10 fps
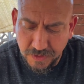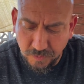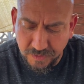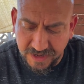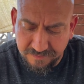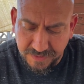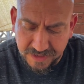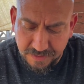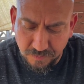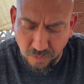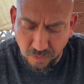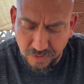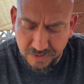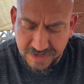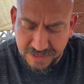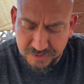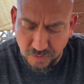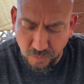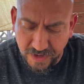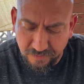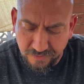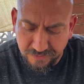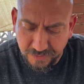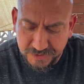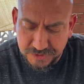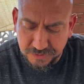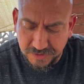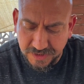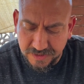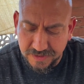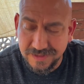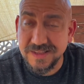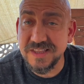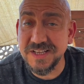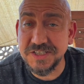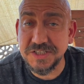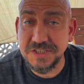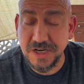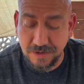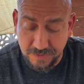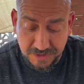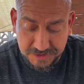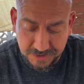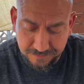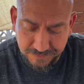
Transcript: would have been a more natural way of referring to than this generation.